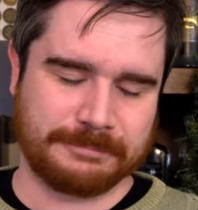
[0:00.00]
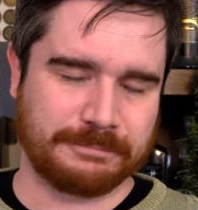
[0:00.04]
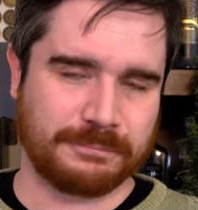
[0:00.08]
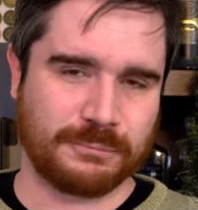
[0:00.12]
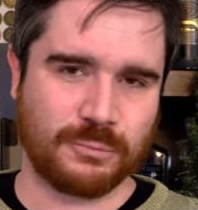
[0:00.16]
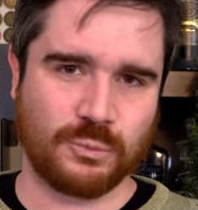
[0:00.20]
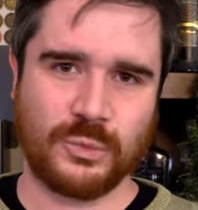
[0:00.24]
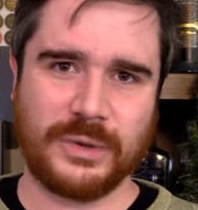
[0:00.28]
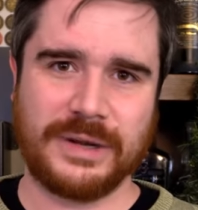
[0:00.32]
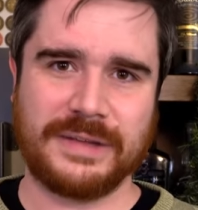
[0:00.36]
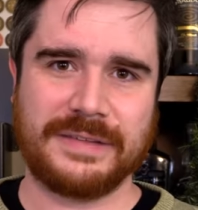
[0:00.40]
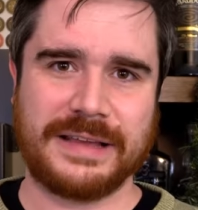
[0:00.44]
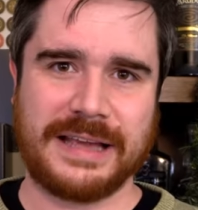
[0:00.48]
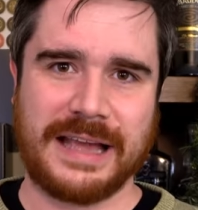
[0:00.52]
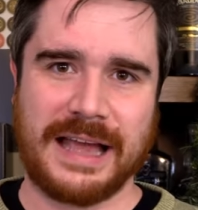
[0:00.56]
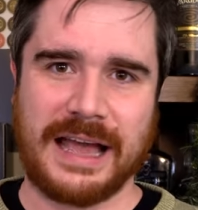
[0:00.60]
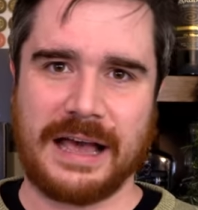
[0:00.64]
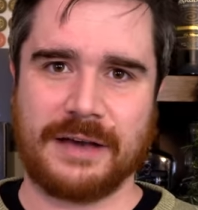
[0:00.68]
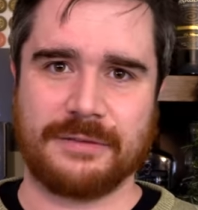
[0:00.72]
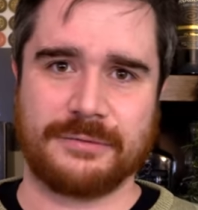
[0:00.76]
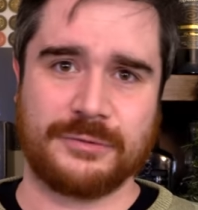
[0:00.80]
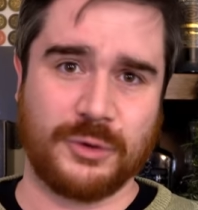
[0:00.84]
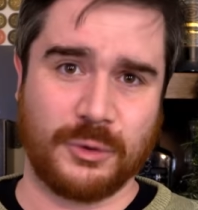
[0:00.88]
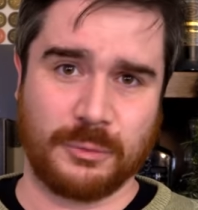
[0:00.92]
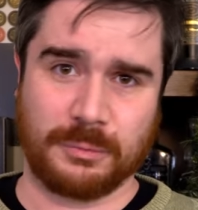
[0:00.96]
really
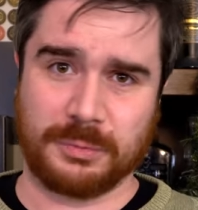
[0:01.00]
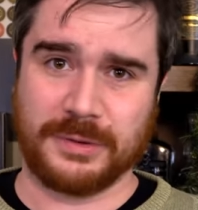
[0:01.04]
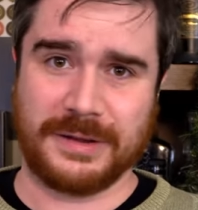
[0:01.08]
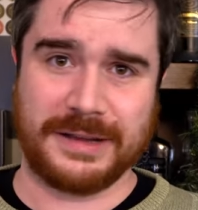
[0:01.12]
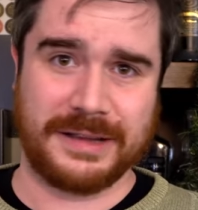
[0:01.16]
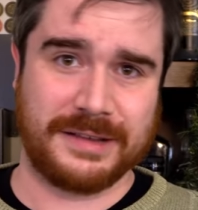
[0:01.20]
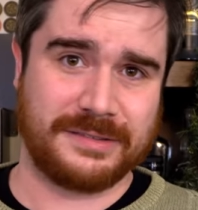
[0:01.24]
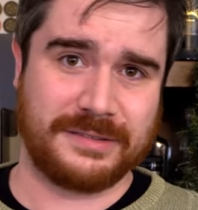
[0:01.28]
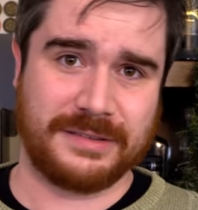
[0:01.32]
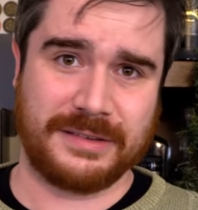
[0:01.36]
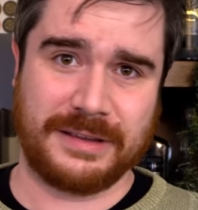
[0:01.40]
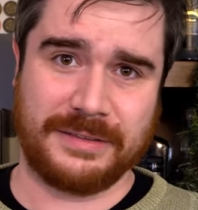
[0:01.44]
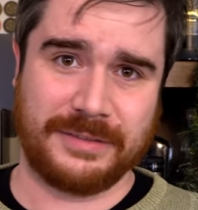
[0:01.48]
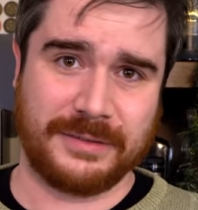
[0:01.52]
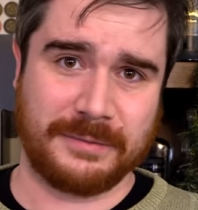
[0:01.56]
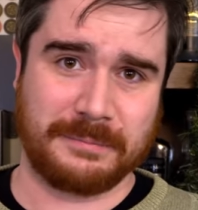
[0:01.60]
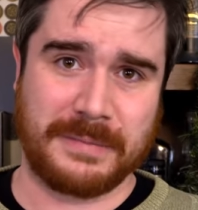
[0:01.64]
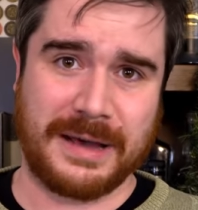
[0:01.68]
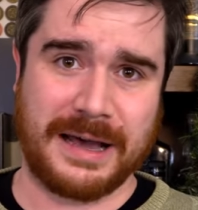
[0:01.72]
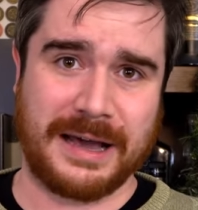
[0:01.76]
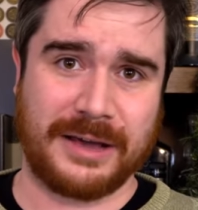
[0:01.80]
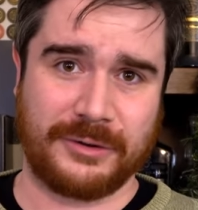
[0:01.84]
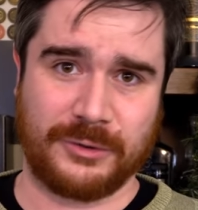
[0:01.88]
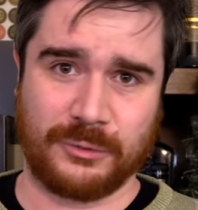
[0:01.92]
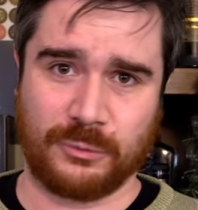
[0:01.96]
have no place in the
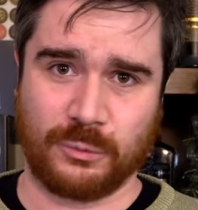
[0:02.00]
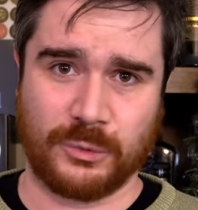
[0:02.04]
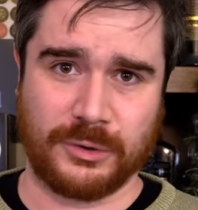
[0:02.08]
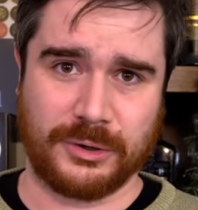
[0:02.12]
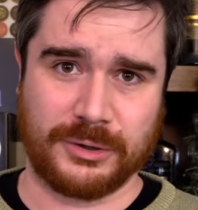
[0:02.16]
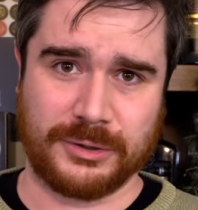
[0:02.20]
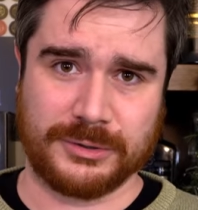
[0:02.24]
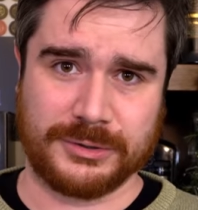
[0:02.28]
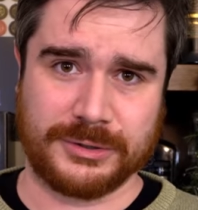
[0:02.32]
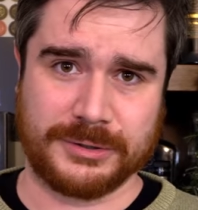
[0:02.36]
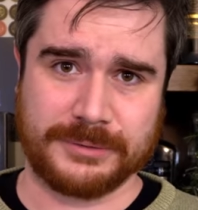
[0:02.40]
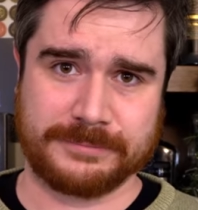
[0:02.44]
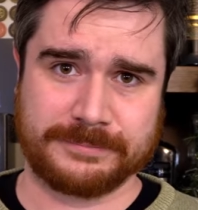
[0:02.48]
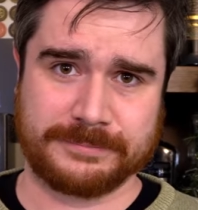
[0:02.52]
modern world.